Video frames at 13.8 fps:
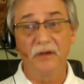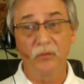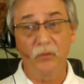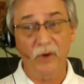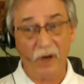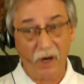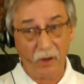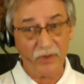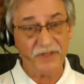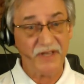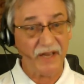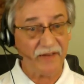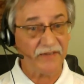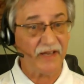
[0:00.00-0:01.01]
We always
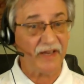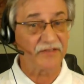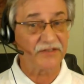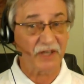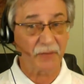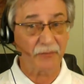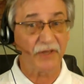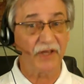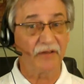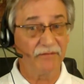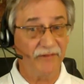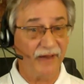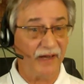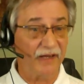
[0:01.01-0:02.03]
have to have something of
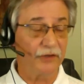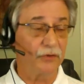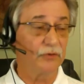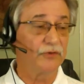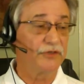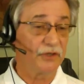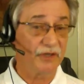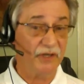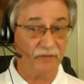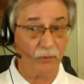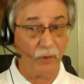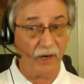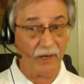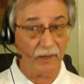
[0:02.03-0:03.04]
value to give
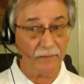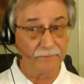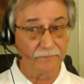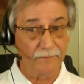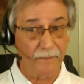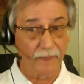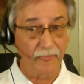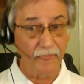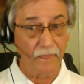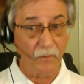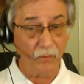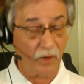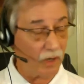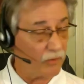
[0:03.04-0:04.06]
away.
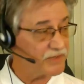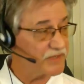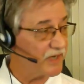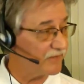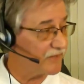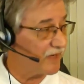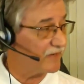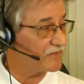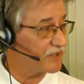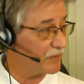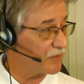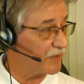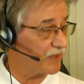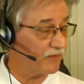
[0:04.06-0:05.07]
Always have to have
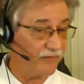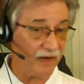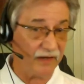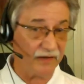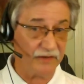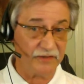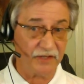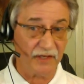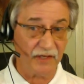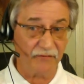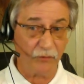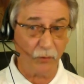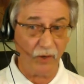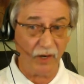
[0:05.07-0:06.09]
something of value to
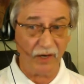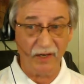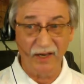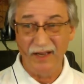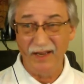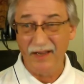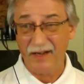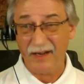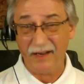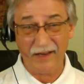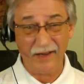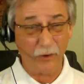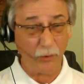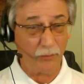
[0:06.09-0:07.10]
give away. And
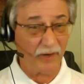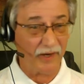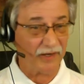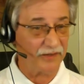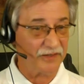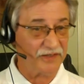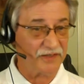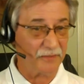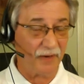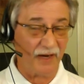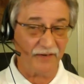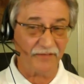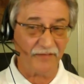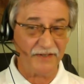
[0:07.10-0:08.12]
I hope Michael doesn't
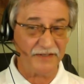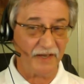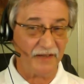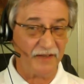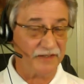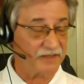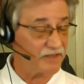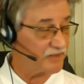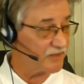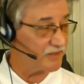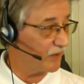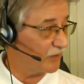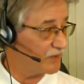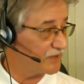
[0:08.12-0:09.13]
mind if I say this, because I
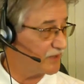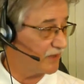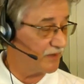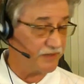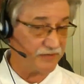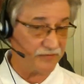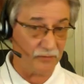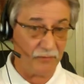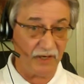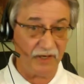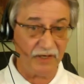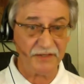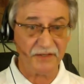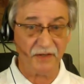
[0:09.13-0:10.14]
know he's done this for me
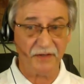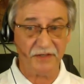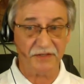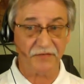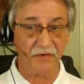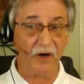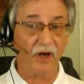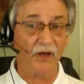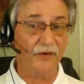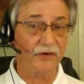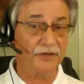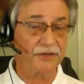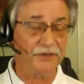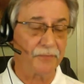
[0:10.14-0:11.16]
and he's done this for
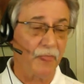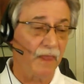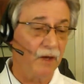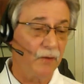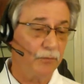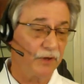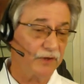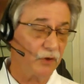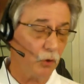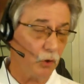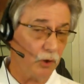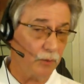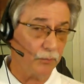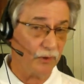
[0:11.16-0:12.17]
others. But
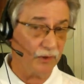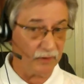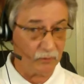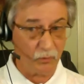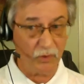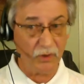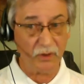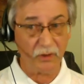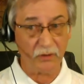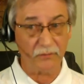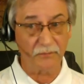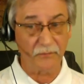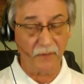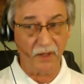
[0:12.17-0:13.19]
corporate
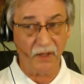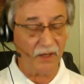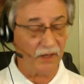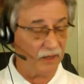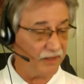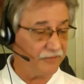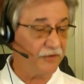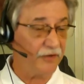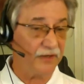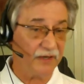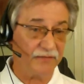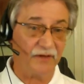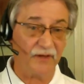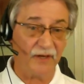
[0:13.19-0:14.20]
will, if
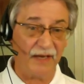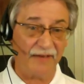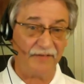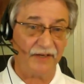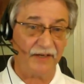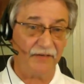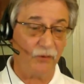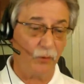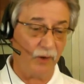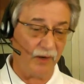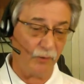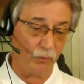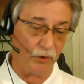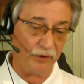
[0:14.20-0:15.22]
you have a
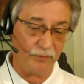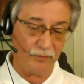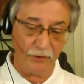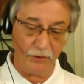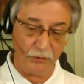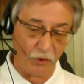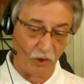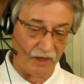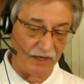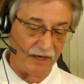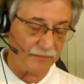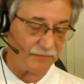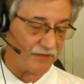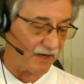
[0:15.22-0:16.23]
giveaway where you draw
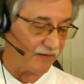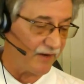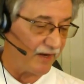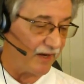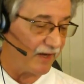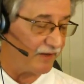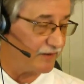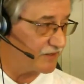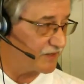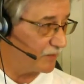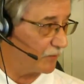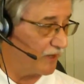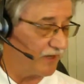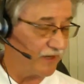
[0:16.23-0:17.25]
names out of a hat and
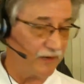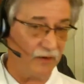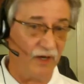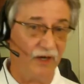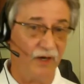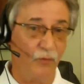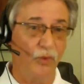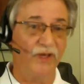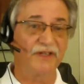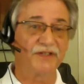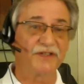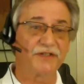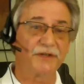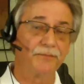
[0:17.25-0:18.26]
somebody
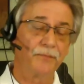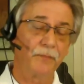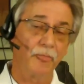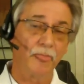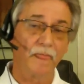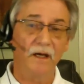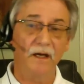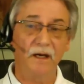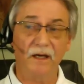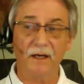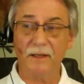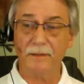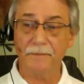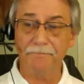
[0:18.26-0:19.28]
wins,
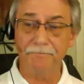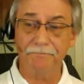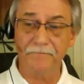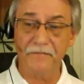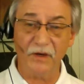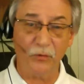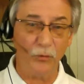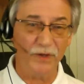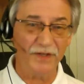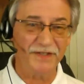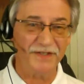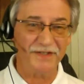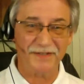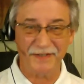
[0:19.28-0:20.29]

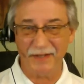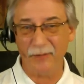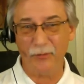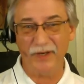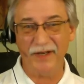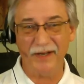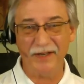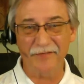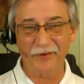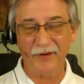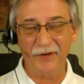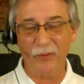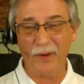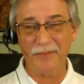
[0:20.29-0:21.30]
they win a
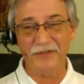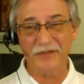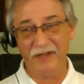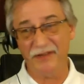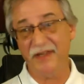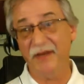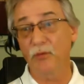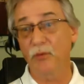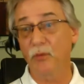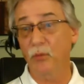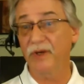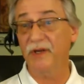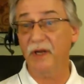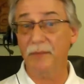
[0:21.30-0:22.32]
free website. They will
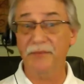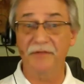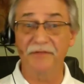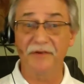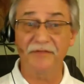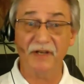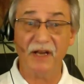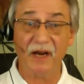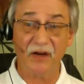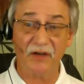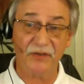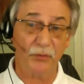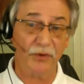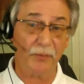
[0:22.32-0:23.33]
win up to
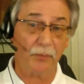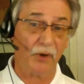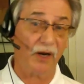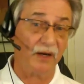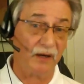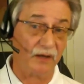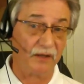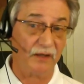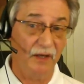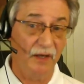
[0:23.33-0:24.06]
$50 worth of product.